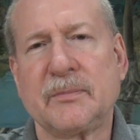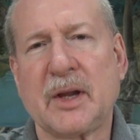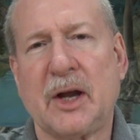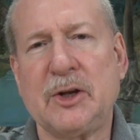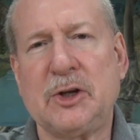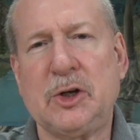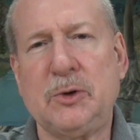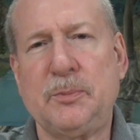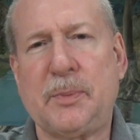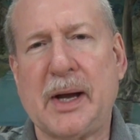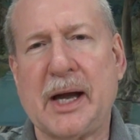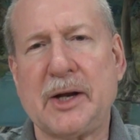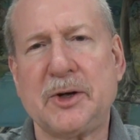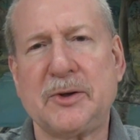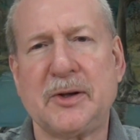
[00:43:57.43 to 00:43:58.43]
are you
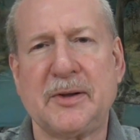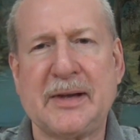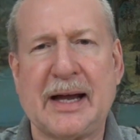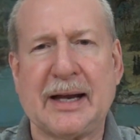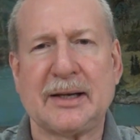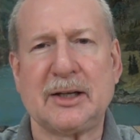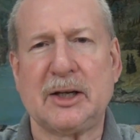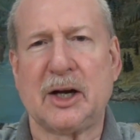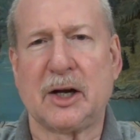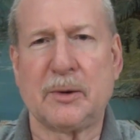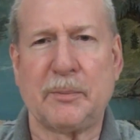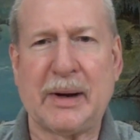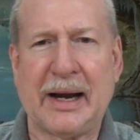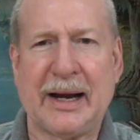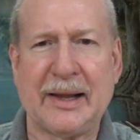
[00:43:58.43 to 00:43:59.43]
better than that
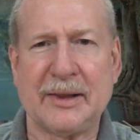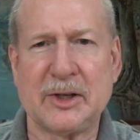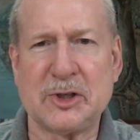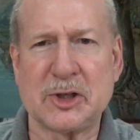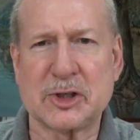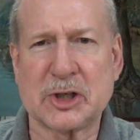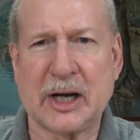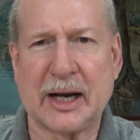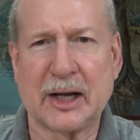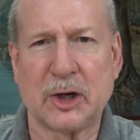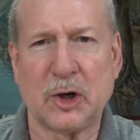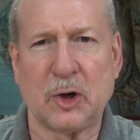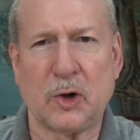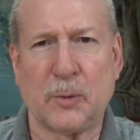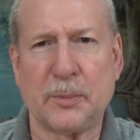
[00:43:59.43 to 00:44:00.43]
young man that just got a
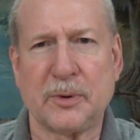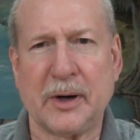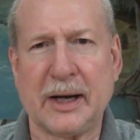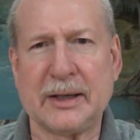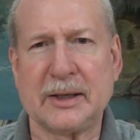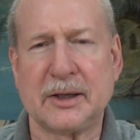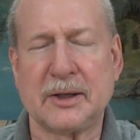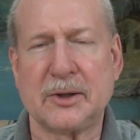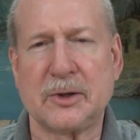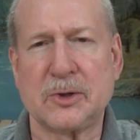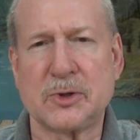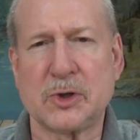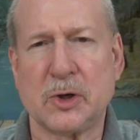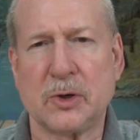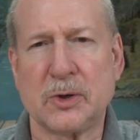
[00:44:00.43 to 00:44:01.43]
girl pregnant in
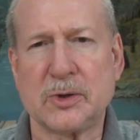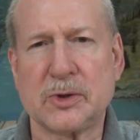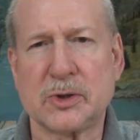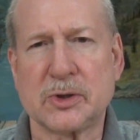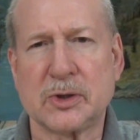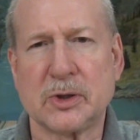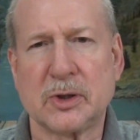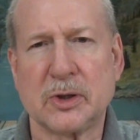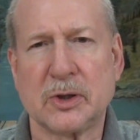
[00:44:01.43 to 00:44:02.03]
the church?